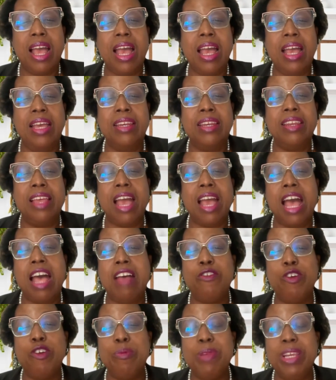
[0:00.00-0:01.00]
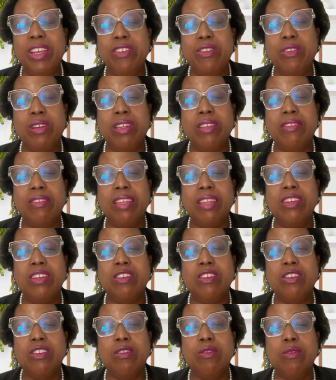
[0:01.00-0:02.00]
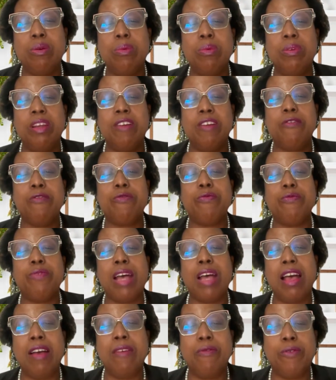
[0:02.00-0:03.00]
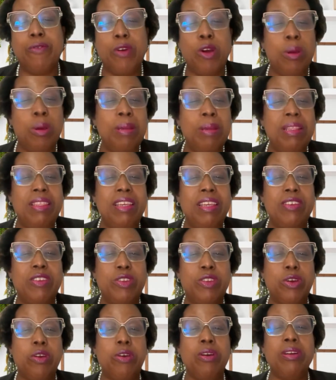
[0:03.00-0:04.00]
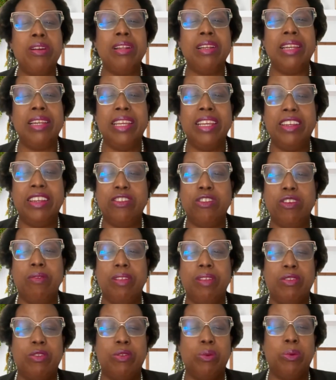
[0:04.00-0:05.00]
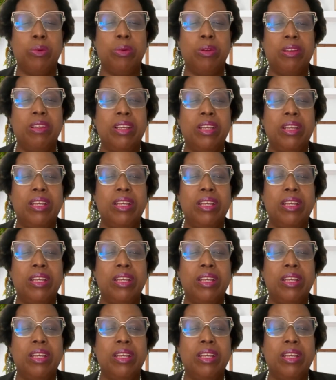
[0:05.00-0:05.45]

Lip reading: And affirmation is centered around affirming the internal nature of the soul,